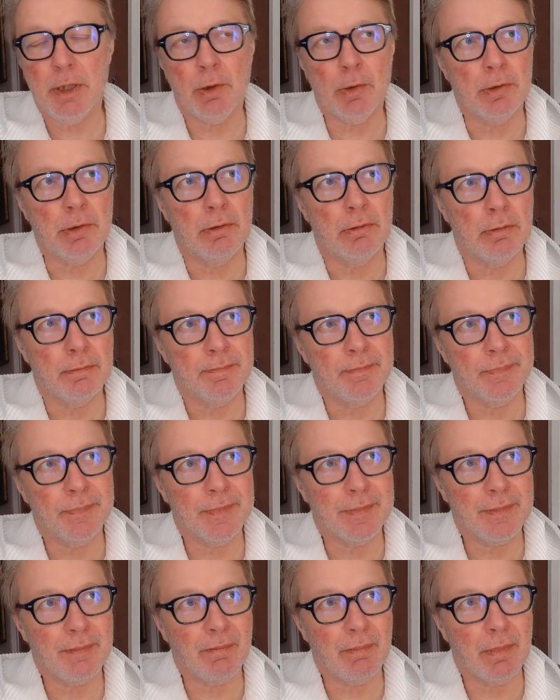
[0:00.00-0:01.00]
me on
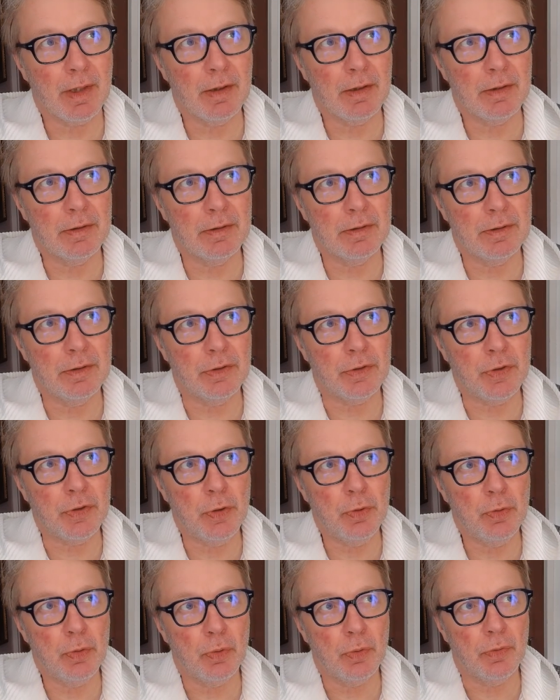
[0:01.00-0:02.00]

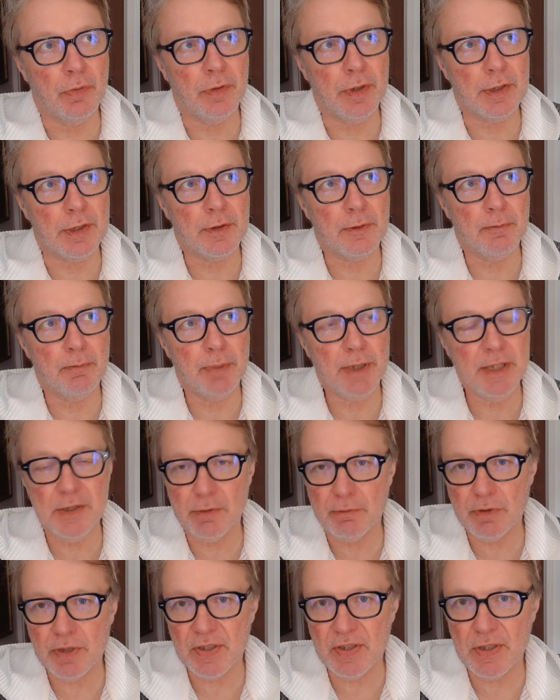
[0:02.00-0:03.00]
to this
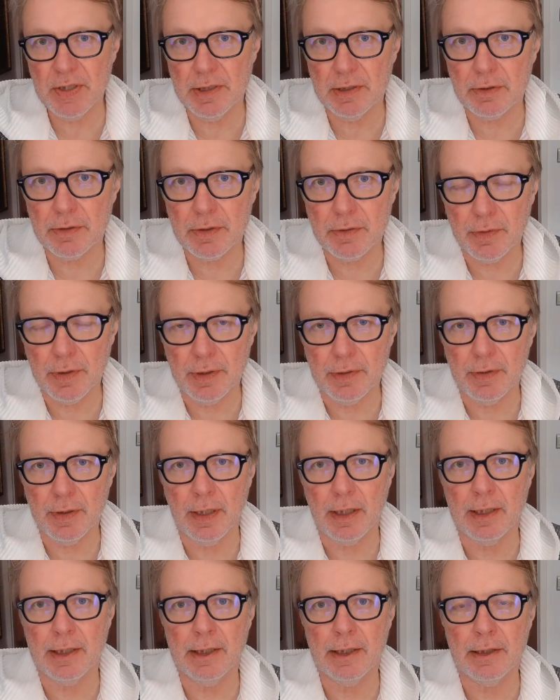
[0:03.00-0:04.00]
piece of research that
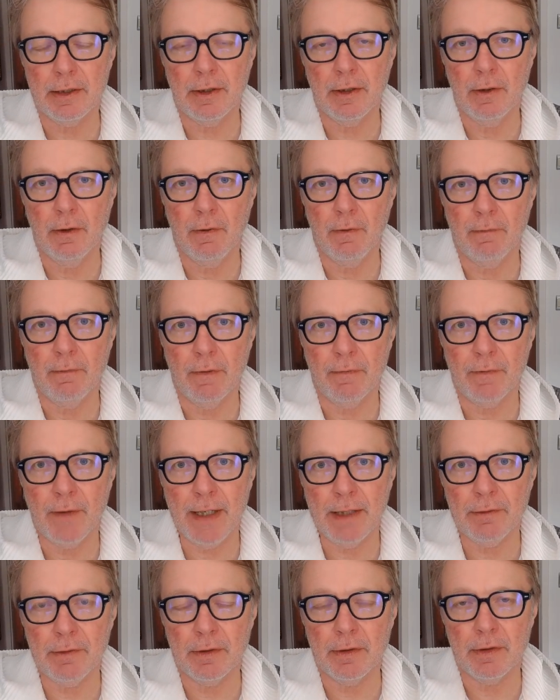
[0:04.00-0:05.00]
I
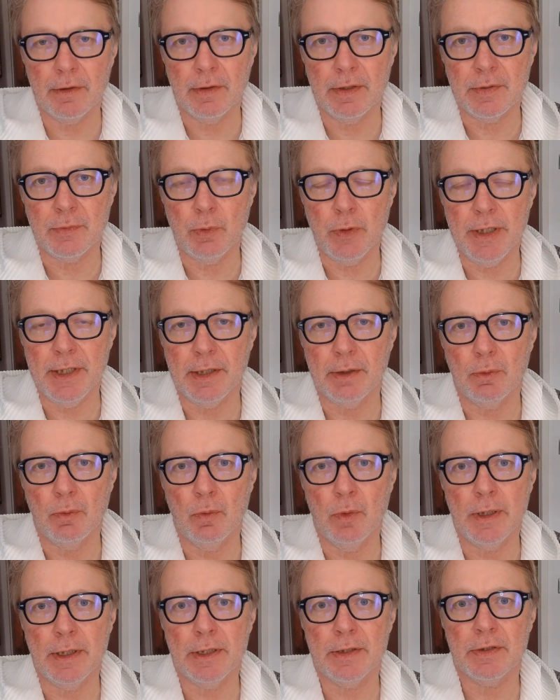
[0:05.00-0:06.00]
found this week,
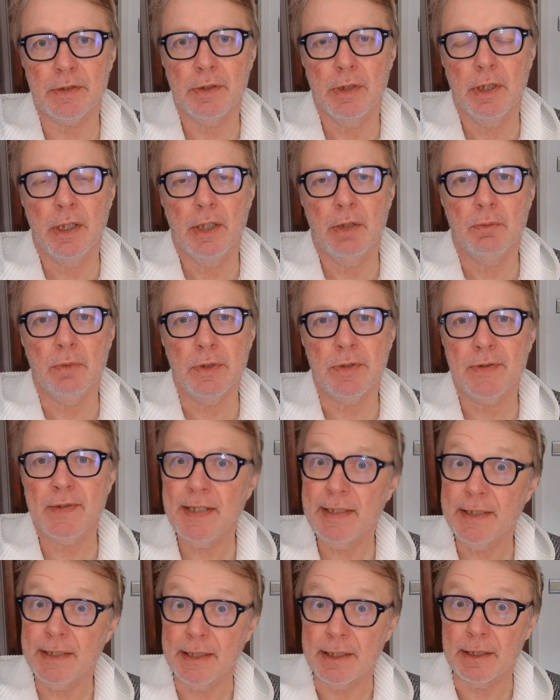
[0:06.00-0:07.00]
which was
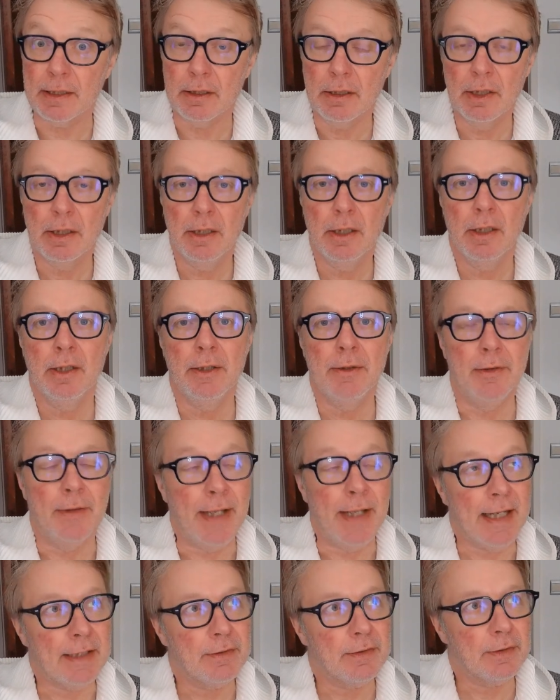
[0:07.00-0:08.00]
saying
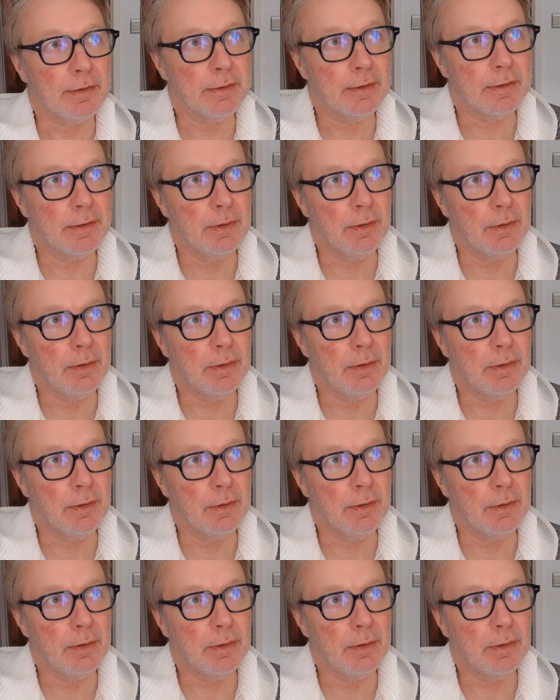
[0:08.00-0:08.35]
that